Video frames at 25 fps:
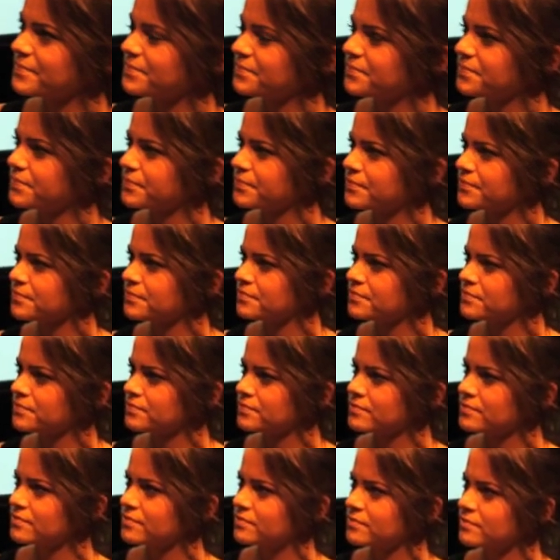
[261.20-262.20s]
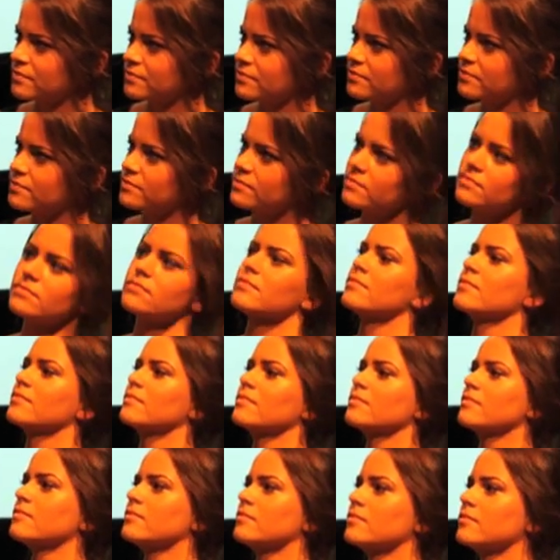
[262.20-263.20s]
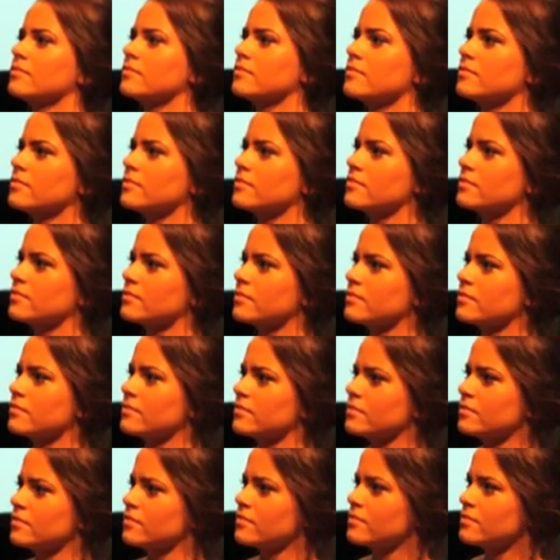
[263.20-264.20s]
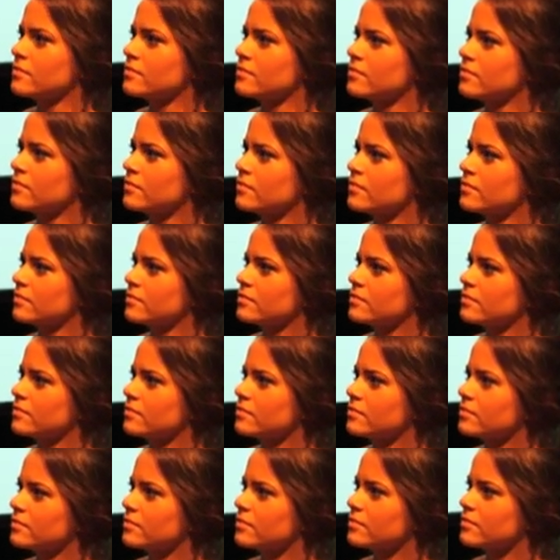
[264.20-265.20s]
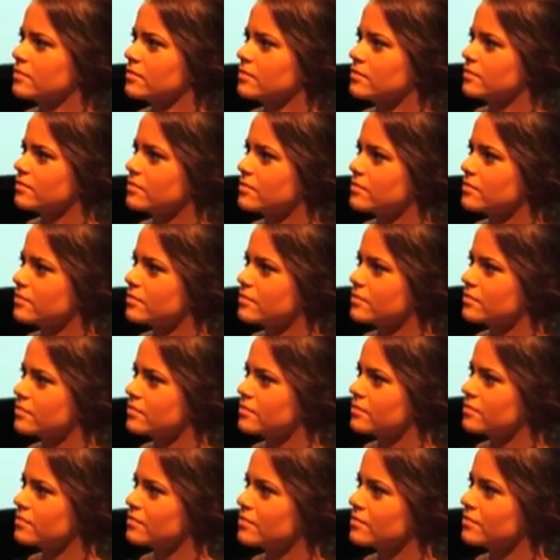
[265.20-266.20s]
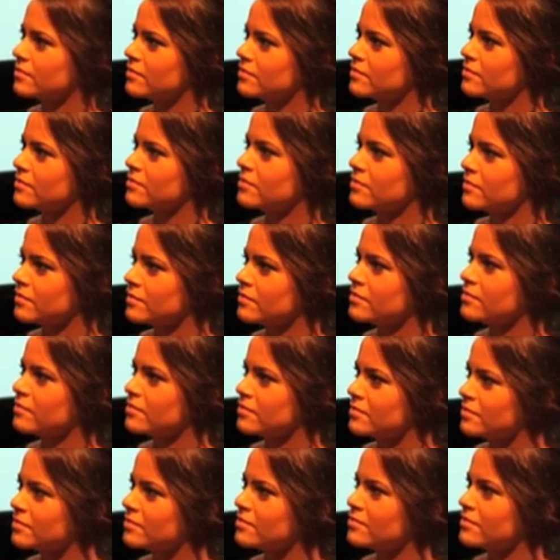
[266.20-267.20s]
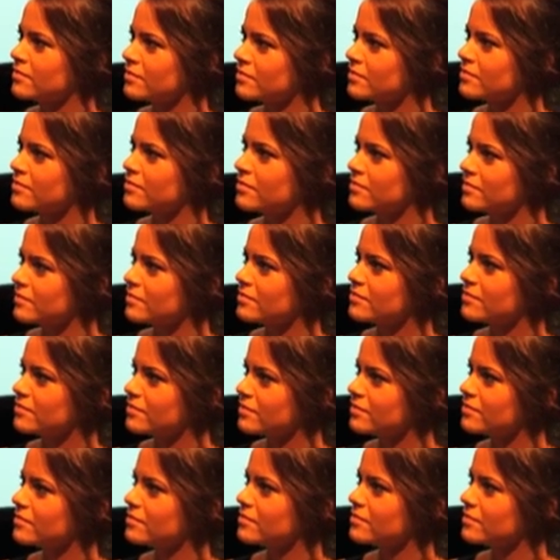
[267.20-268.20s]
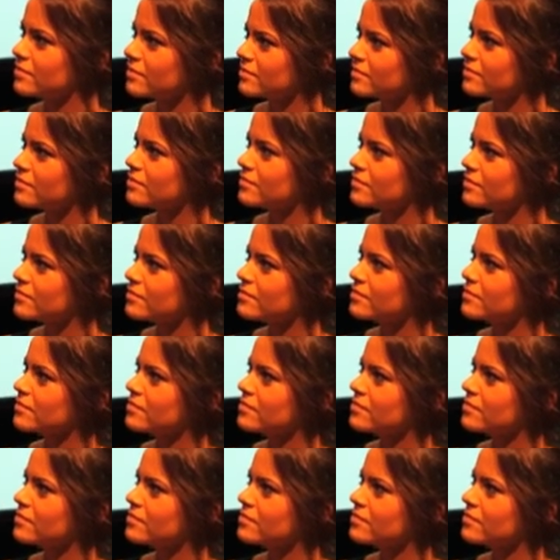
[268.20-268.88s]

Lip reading: [no speech]